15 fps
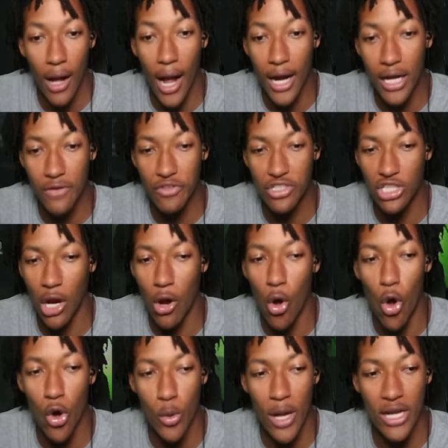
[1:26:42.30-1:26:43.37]
I gotta restart
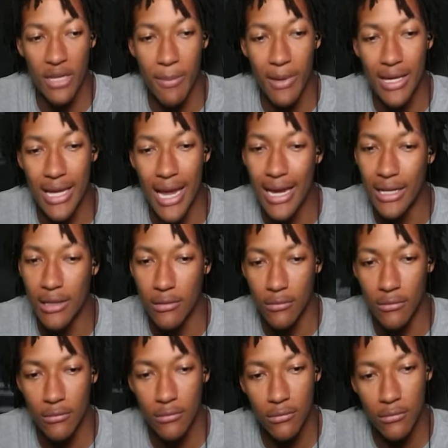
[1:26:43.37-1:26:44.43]
all the way at the beginning.
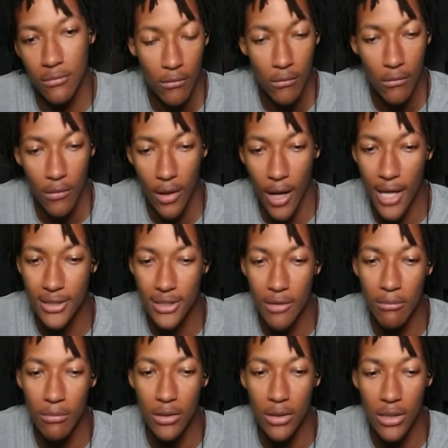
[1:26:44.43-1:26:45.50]
That's
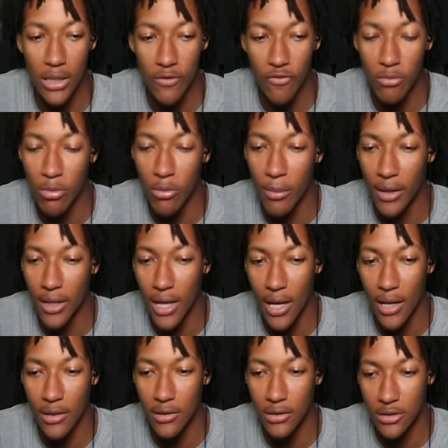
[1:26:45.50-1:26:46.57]
unbelievable
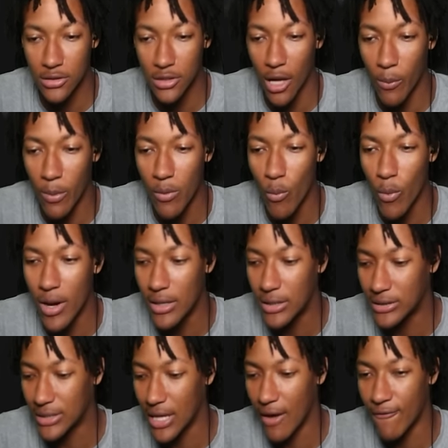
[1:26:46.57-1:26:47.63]
mechanics. Now we
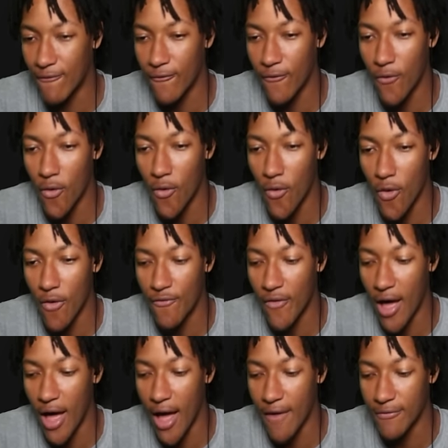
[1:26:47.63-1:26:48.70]
witnessed that four or
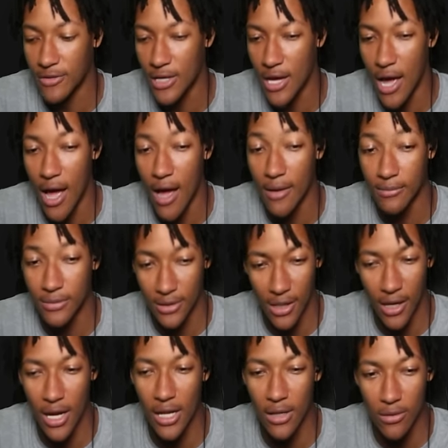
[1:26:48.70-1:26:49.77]
five times.
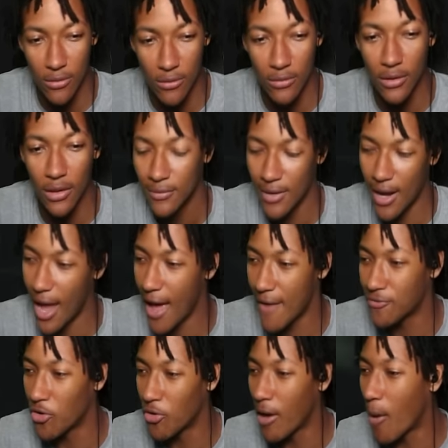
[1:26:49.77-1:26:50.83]
I ain't gonna lie. I have
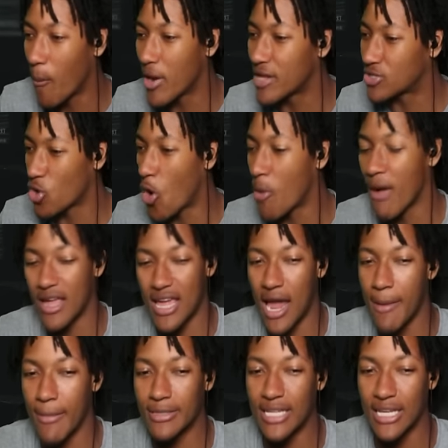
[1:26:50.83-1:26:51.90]
no. I wasted all my
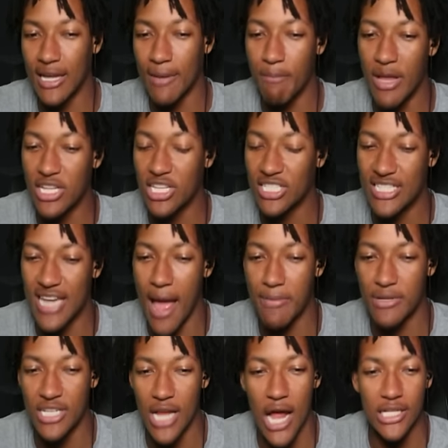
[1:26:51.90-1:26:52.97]
care in taking pictures,
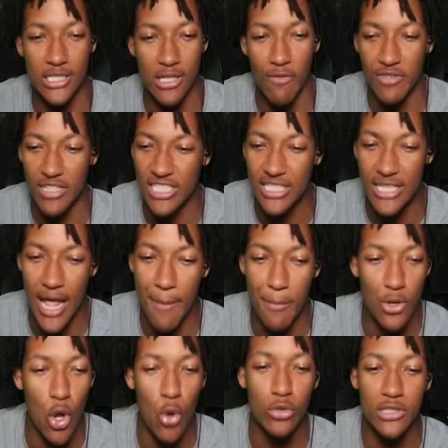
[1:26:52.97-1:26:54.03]
snapshots of these damn
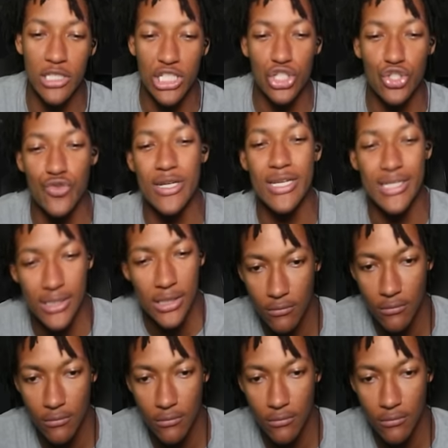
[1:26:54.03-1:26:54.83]
ghosts on the trees.